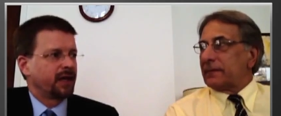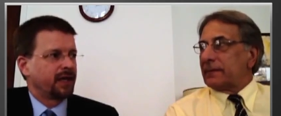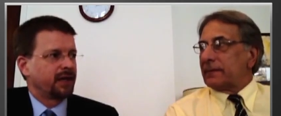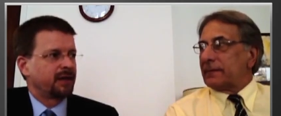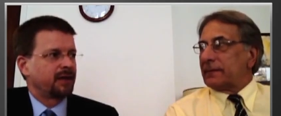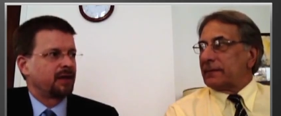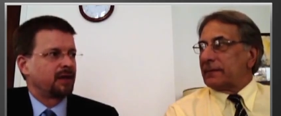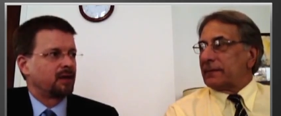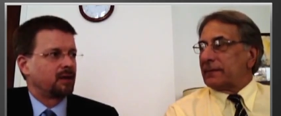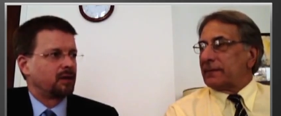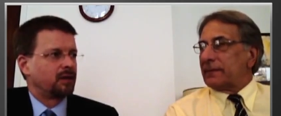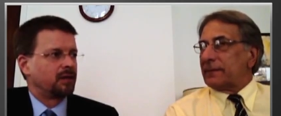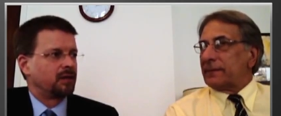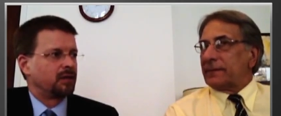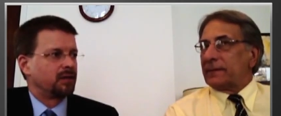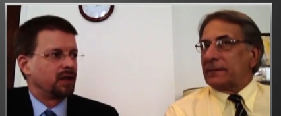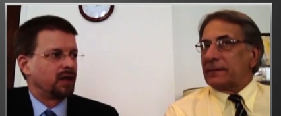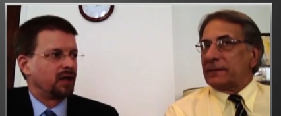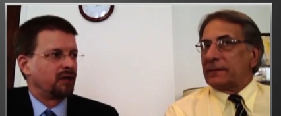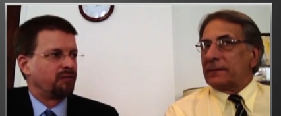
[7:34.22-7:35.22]
Speaker 1: that
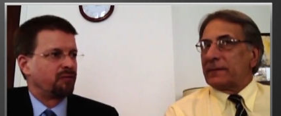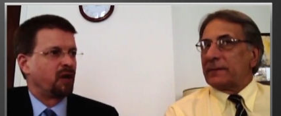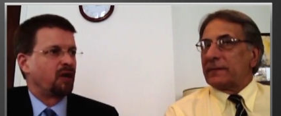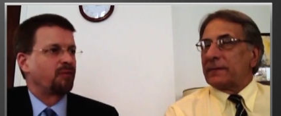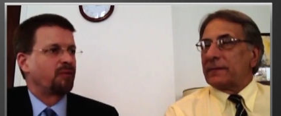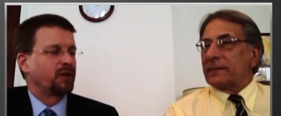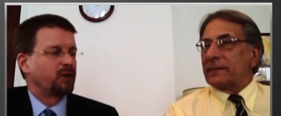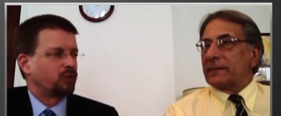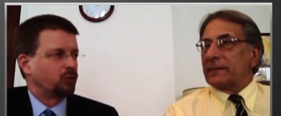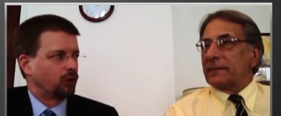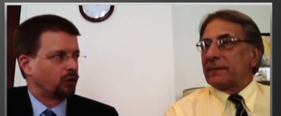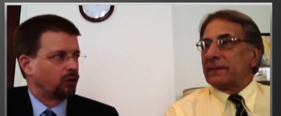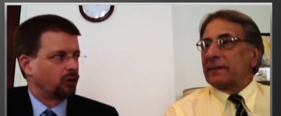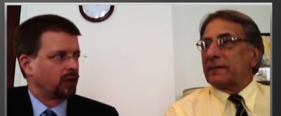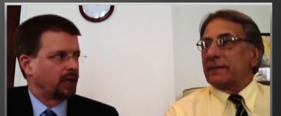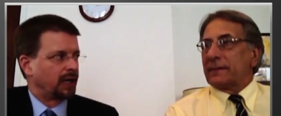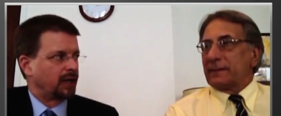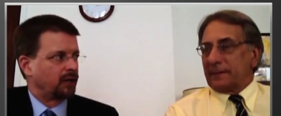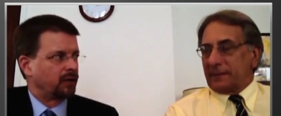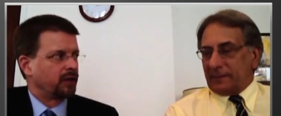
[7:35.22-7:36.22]
the uh, bumpy
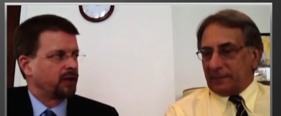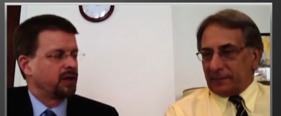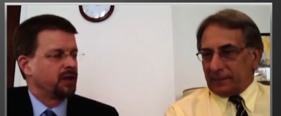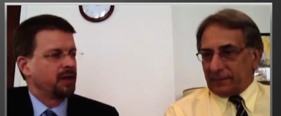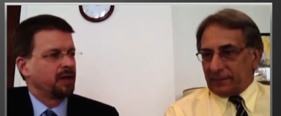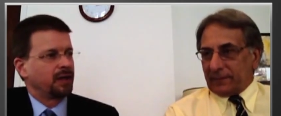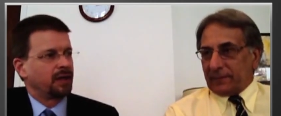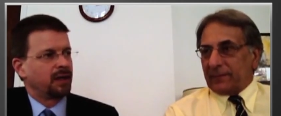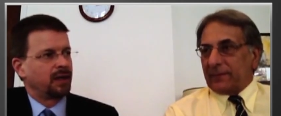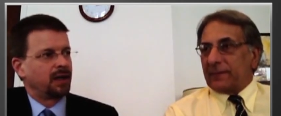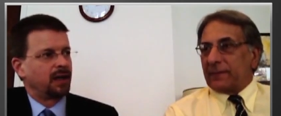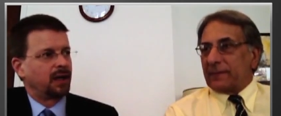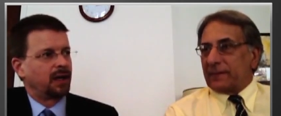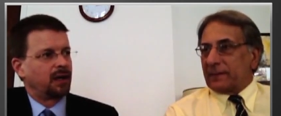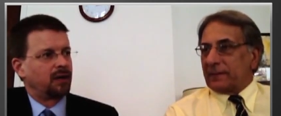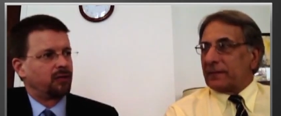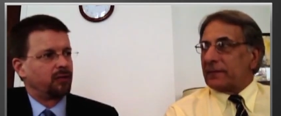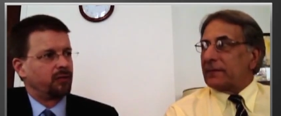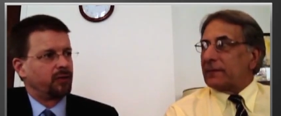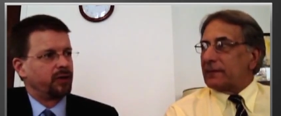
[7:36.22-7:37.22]
rollout
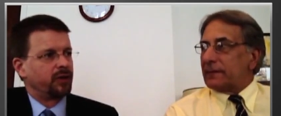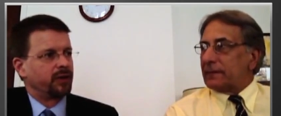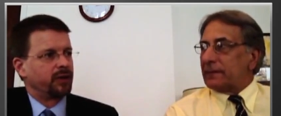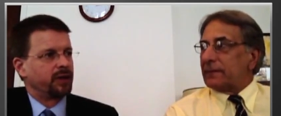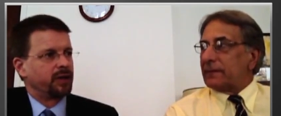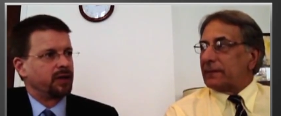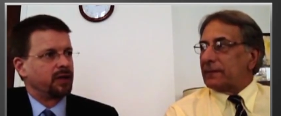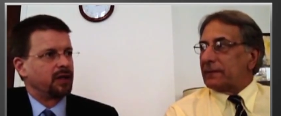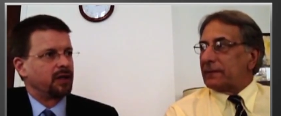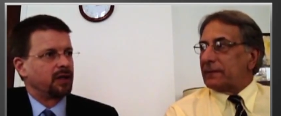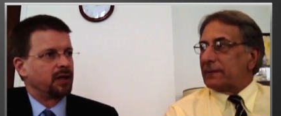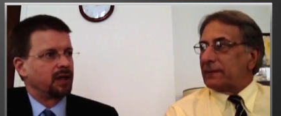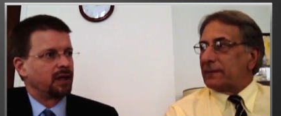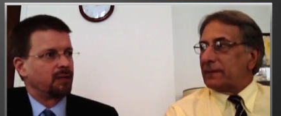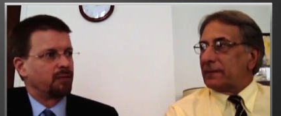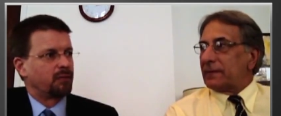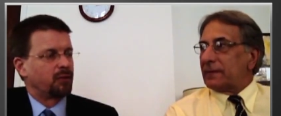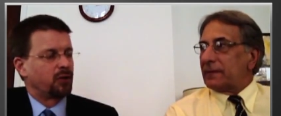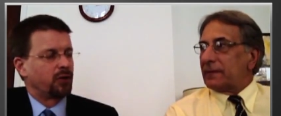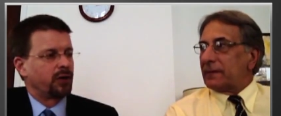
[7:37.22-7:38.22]
uh, really uh,
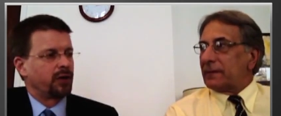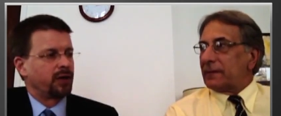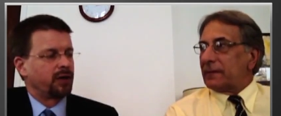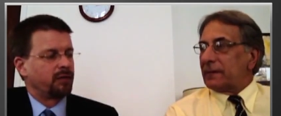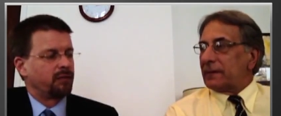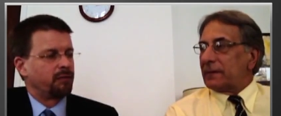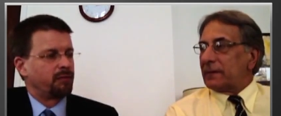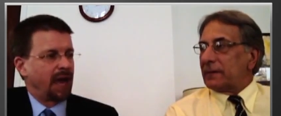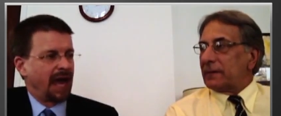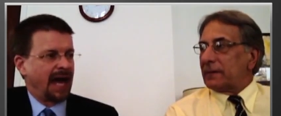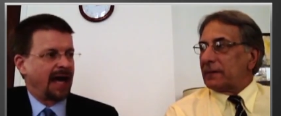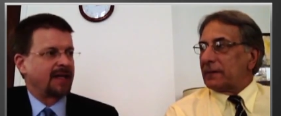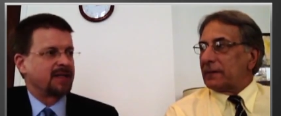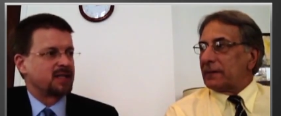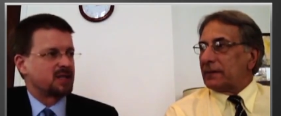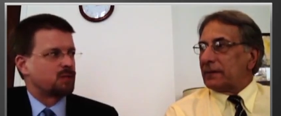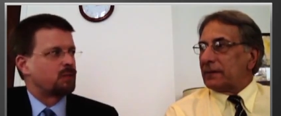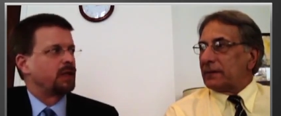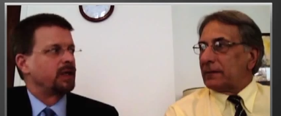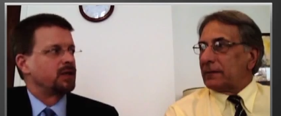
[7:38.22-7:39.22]
put a
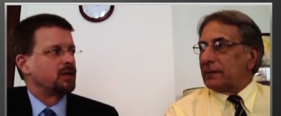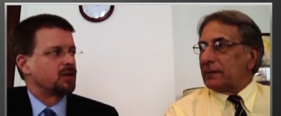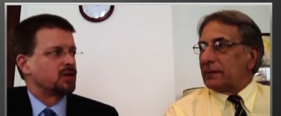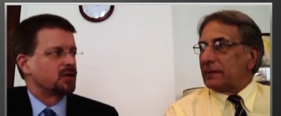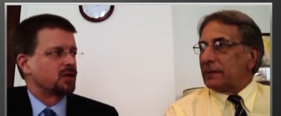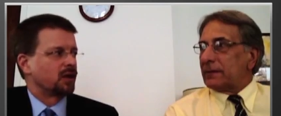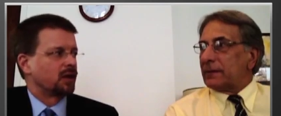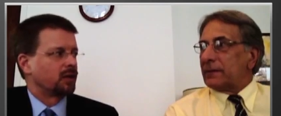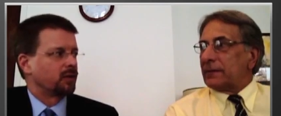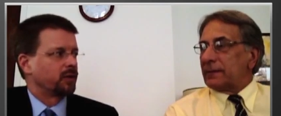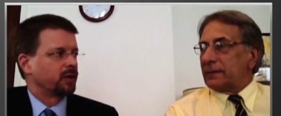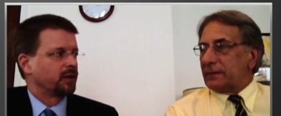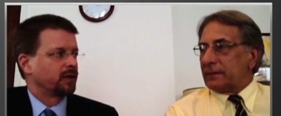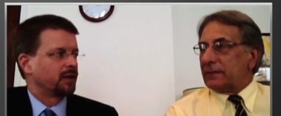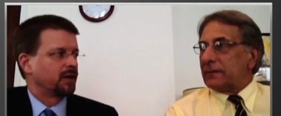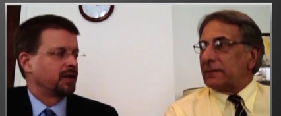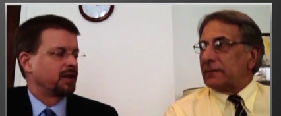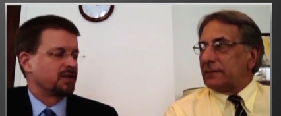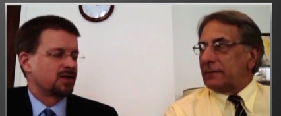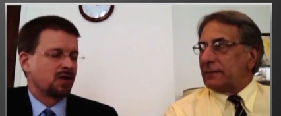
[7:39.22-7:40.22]
bad spin to start with,
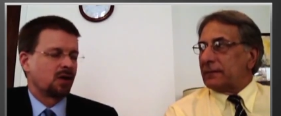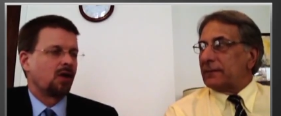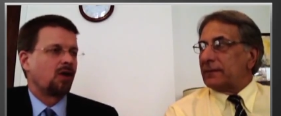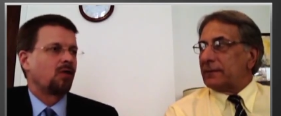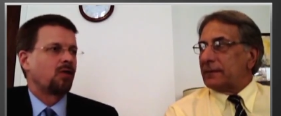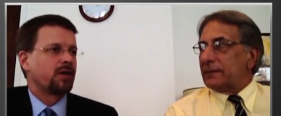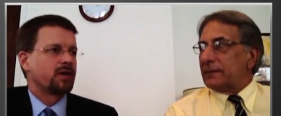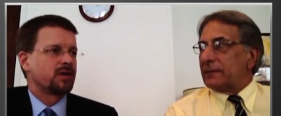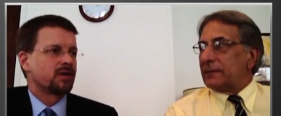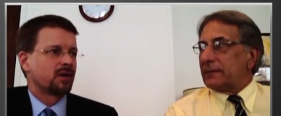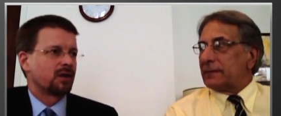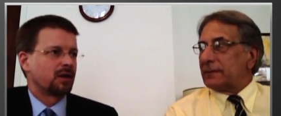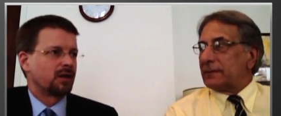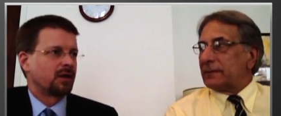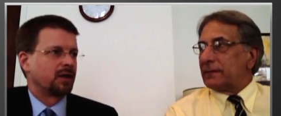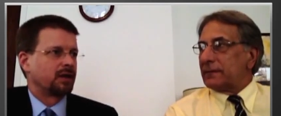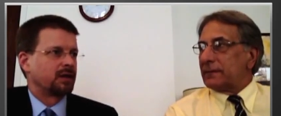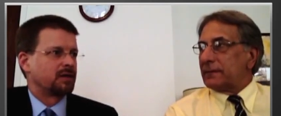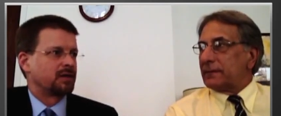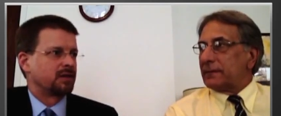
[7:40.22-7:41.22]
and it's always
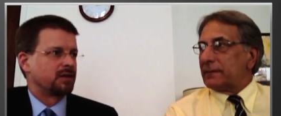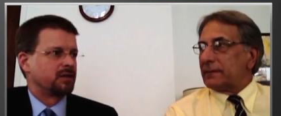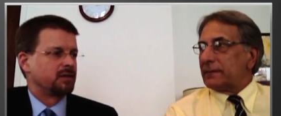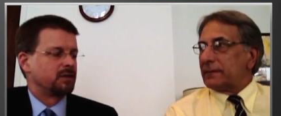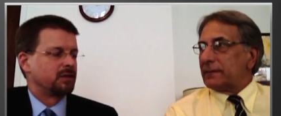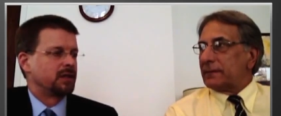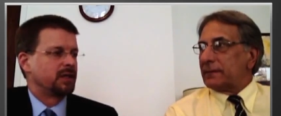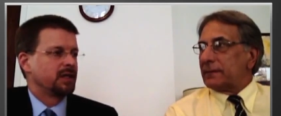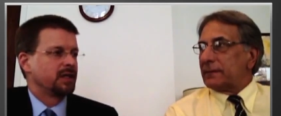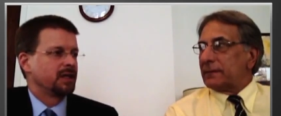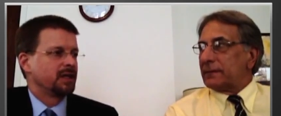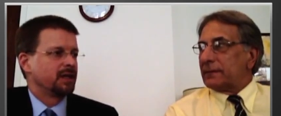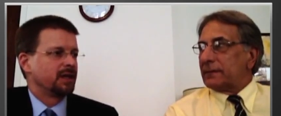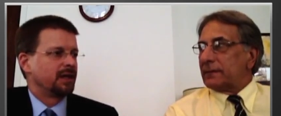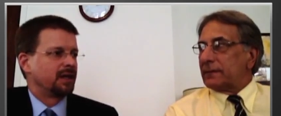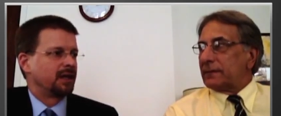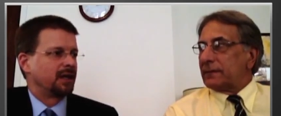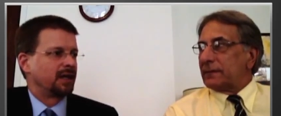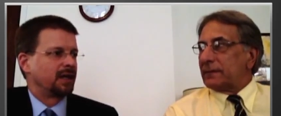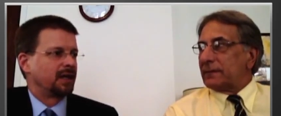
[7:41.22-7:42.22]
hard to
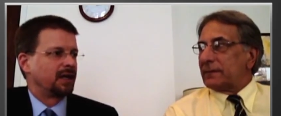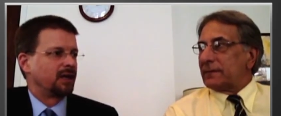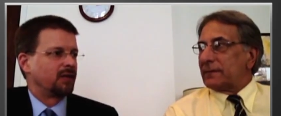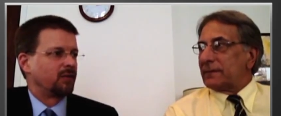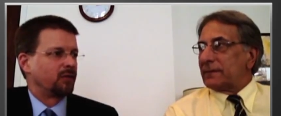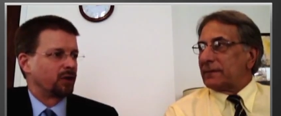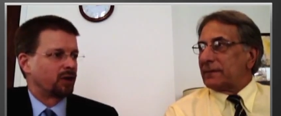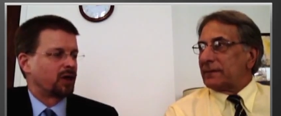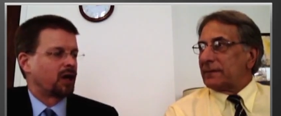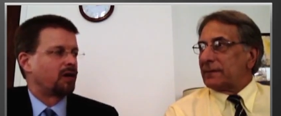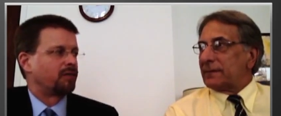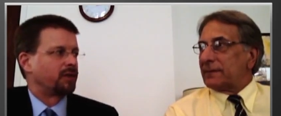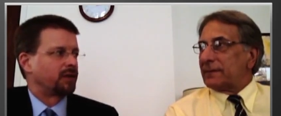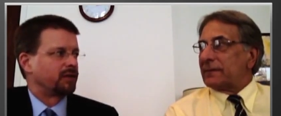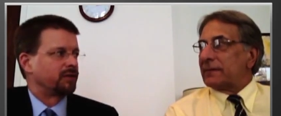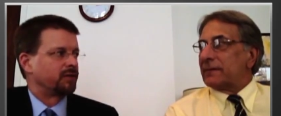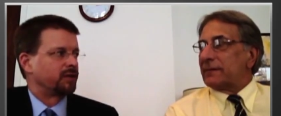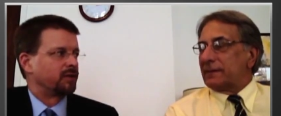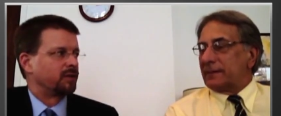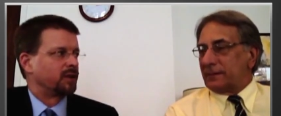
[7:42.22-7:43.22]
uh,
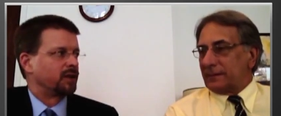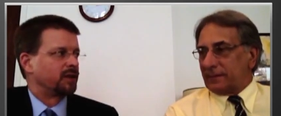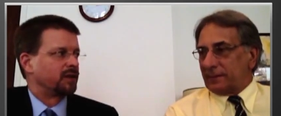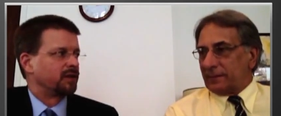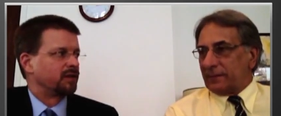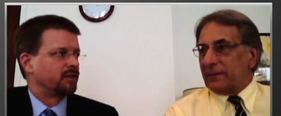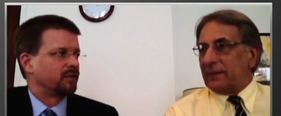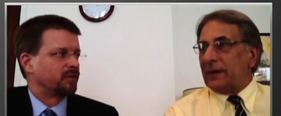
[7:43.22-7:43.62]
recover from a